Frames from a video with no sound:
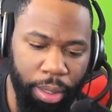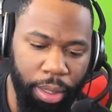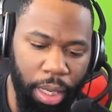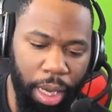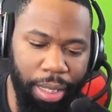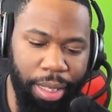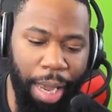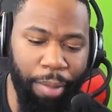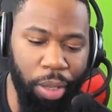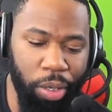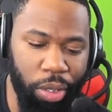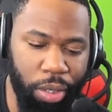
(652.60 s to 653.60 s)
Gonna save
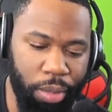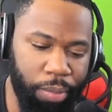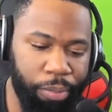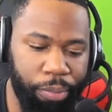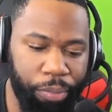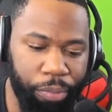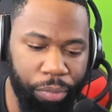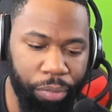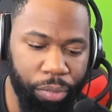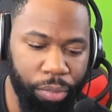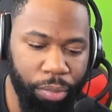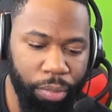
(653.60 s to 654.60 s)
those.
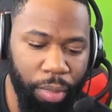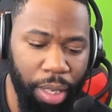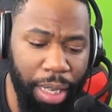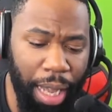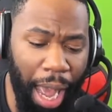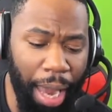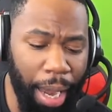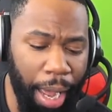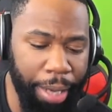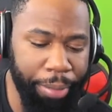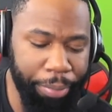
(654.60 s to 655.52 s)
I lied.